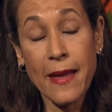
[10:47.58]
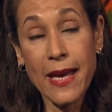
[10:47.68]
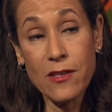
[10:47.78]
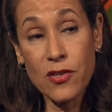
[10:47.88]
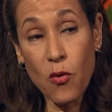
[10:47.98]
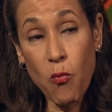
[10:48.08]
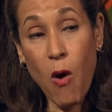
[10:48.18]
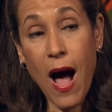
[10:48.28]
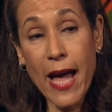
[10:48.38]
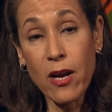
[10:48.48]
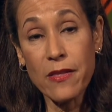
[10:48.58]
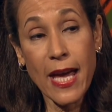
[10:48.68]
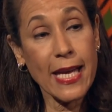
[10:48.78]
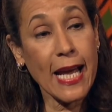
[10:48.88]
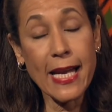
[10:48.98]
And so why are
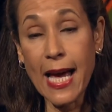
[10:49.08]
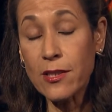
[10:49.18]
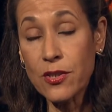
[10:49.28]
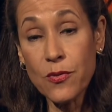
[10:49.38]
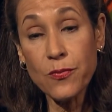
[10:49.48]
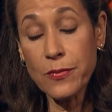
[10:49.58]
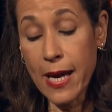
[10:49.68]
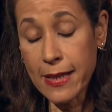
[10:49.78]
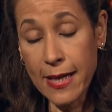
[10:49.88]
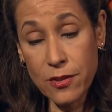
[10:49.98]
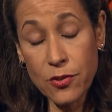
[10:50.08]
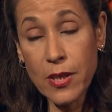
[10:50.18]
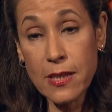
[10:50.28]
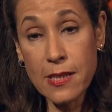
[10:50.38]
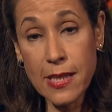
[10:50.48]
they, and I, and I, do, I, I do
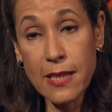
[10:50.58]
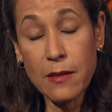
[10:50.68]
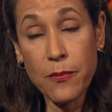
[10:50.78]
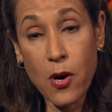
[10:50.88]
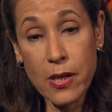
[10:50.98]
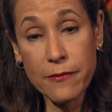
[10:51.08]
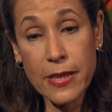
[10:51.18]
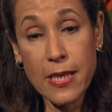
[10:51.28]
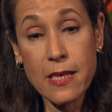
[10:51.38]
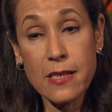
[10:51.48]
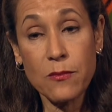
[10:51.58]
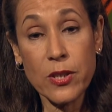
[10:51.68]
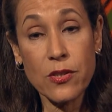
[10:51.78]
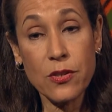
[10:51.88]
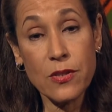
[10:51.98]
concede that part of it is
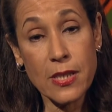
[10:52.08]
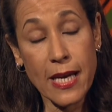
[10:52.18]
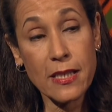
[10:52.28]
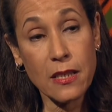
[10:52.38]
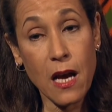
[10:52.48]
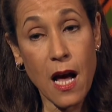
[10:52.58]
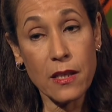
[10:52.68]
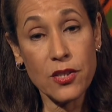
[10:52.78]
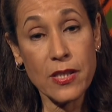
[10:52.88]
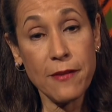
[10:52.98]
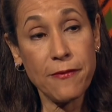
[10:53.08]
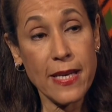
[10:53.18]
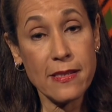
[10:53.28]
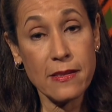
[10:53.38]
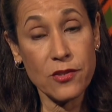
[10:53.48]
when students get into college, they
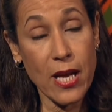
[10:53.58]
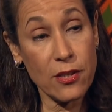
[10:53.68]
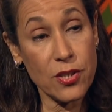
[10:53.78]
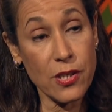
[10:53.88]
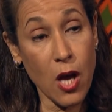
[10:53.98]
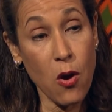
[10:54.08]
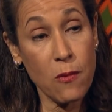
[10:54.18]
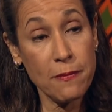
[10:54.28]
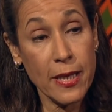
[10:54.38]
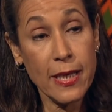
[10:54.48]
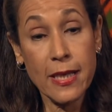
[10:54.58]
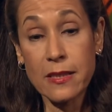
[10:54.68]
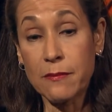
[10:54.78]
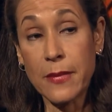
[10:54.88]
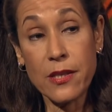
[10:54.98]
face challenges at home.
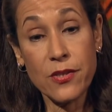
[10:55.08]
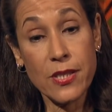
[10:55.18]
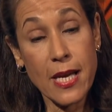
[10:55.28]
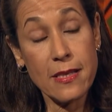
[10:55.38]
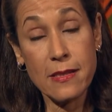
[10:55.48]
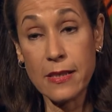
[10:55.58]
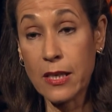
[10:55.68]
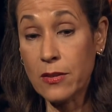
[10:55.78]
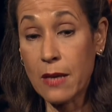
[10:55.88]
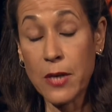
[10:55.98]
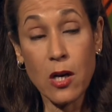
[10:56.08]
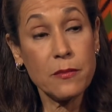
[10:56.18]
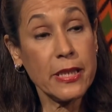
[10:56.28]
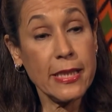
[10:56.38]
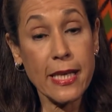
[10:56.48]
The mother says, you know, come
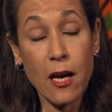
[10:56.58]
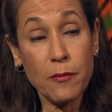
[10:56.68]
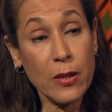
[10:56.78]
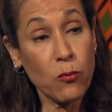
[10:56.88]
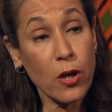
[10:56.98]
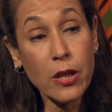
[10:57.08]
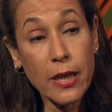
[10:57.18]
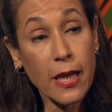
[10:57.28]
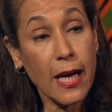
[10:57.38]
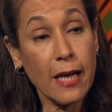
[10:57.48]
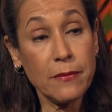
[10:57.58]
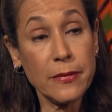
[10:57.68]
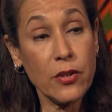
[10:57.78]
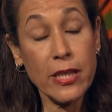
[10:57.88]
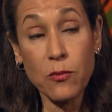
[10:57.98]
home, you need to help me work.
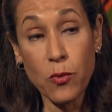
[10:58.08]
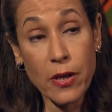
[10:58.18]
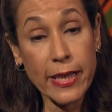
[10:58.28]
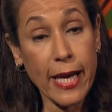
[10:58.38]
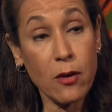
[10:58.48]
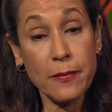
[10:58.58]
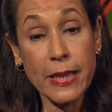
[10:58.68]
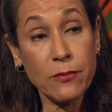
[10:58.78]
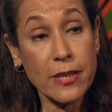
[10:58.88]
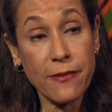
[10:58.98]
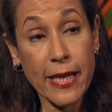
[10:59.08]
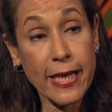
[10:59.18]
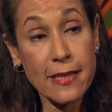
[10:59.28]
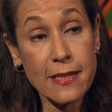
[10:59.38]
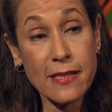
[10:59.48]
Um, you need to work and help me with
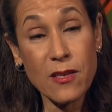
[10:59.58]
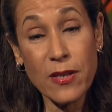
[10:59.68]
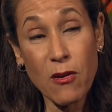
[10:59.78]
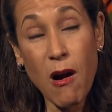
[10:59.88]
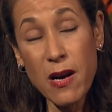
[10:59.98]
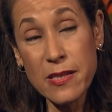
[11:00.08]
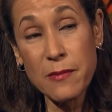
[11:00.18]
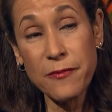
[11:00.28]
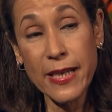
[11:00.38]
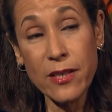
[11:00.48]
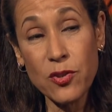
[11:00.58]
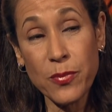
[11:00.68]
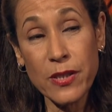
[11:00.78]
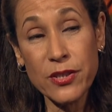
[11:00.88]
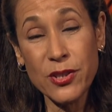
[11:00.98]
finances. So there are some financial
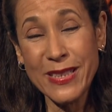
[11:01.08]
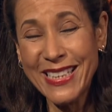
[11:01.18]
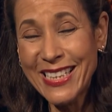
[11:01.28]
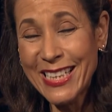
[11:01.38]
parts to it.